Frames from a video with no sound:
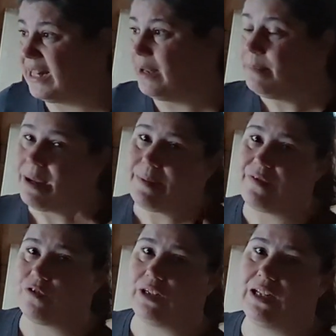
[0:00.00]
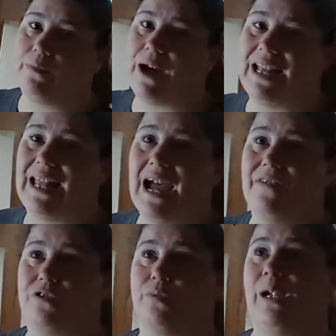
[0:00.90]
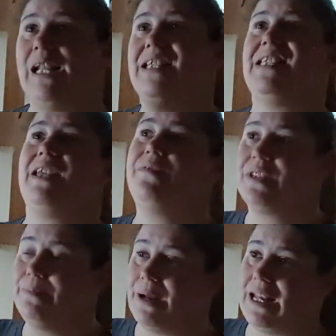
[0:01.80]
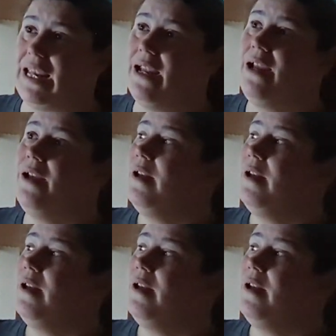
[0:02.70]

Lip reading: and then maybe for a little while after, while I save some money,